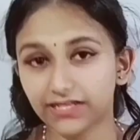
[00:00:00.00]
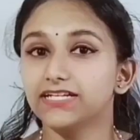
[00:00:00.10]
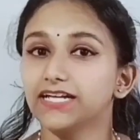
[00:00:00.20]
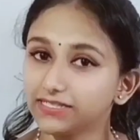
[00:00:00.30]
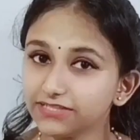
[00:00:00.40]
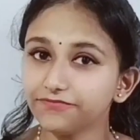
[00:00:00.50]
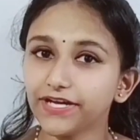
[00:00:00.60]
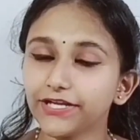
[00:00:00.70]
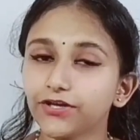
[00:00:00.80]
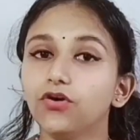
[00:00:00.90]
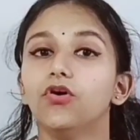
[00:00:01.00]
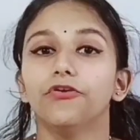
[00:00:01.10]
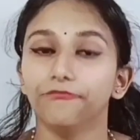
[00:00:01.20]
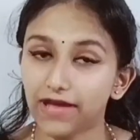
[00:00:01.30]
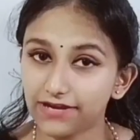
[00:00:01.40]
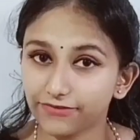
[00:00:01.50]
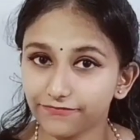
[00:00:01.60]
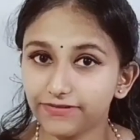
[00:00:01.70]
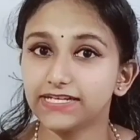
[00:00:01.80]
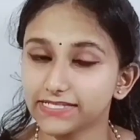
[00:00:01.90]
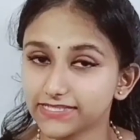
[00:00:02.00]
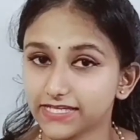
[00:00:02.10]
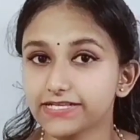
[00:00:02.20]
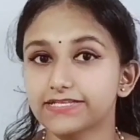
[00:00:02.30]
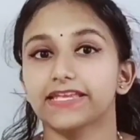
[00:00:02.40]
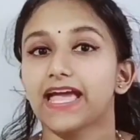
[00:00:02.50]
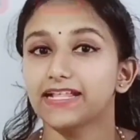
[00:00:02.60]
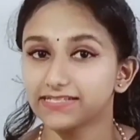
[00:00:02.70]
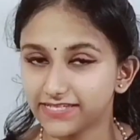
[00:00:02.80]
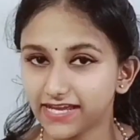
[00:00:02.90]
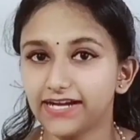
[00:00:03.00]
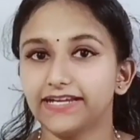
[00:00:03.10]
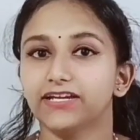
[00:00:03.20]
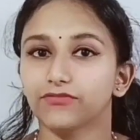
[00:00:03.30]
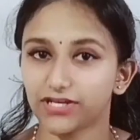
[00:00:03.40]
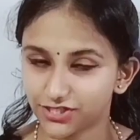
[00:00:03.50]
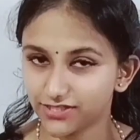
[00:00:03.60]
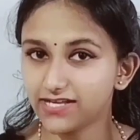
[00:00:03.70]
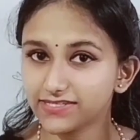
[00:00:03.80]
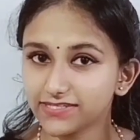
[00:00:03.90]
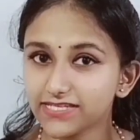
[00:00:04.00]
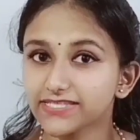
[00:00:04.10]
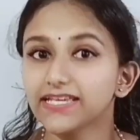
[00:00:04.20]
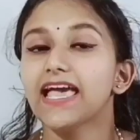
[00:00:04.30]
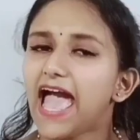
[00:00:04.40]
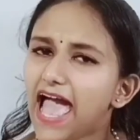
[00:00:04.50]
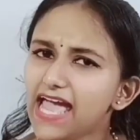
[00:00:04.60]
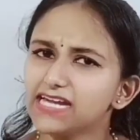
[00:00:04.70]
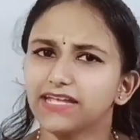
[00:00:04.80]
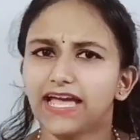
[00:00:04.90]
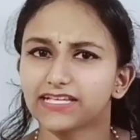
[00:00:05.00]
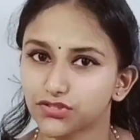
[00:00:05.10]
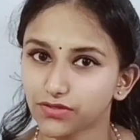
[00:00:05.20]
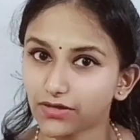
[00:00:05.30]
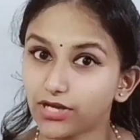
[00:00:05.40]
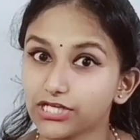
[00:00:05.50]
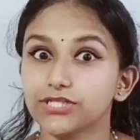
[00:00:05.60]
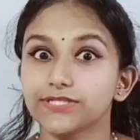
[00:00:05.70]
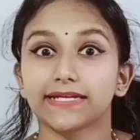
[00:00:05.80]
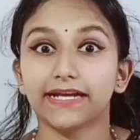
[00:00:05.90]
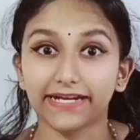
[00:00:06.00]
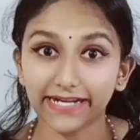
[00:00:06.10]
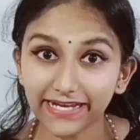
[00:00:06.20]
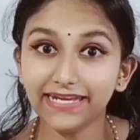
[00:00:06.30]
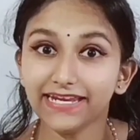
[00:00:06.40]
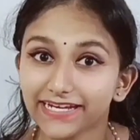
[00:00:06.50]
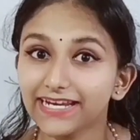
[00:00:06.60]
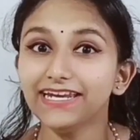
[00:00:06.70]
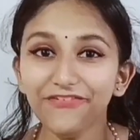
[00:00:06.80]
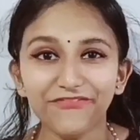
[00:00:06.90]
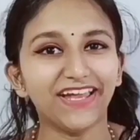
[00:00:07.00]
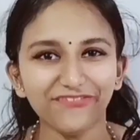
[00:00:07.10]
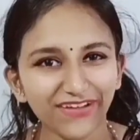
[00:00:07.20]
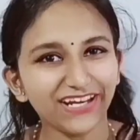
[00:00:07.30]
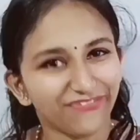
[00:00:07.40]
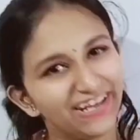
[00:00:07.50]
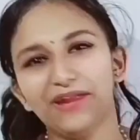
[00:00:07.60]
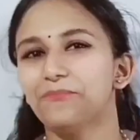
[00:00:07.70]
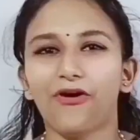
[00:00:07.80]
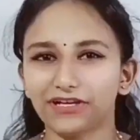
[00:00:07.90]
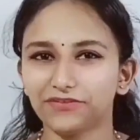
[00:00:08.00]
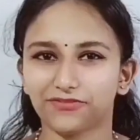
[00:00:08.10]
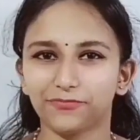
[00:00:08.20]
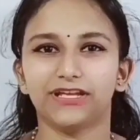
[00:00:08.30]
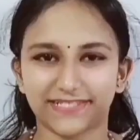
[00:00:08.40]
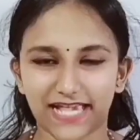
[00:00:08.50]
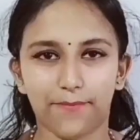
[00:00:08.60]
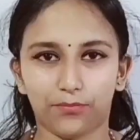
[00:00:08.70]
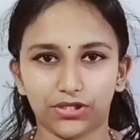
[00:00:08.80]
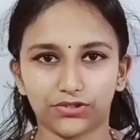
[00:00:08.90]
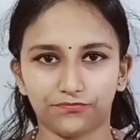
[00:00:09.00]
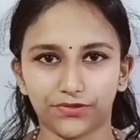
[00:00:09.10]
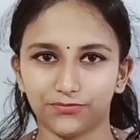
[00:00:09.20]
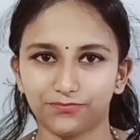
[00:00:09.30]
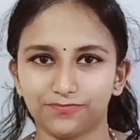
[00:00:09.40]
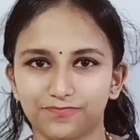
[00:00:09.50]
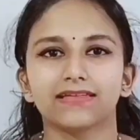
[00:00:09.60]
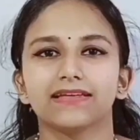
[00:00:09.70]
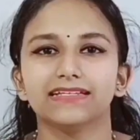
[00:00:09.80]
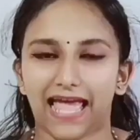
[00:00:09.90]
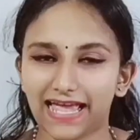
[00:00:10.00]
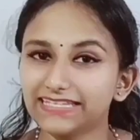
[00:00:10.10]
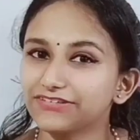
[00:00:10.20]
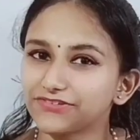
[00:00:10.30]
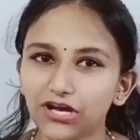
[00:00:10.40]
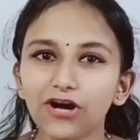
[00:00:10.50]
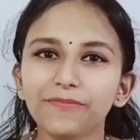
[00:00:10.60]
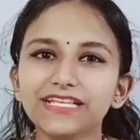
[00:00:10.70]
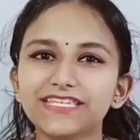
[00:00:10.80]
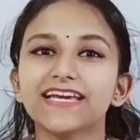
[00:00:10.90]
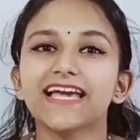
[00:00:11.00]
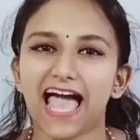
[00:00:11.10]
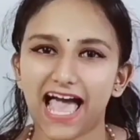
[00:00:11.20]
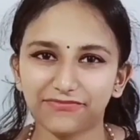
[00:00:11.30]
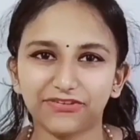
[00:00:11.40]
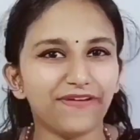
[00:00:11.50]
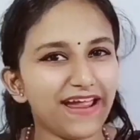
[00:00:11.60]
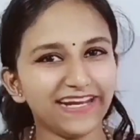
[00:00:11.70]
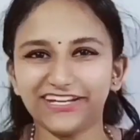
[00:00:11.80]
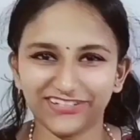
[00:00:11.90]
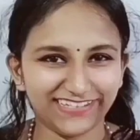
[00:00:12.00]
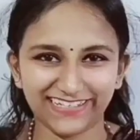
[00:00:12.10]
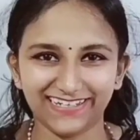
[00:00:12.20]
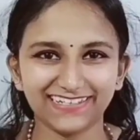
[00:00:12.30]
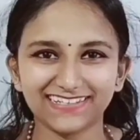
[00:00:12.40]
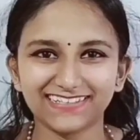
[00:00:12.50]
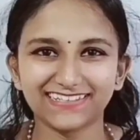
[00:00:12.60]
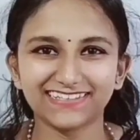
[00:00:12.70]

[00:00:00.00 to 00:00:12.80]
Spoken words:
another video where we will discuss the NCERT question answers and extra questions that are really very important from your exam point of view. Thank you so much. Have a very good day.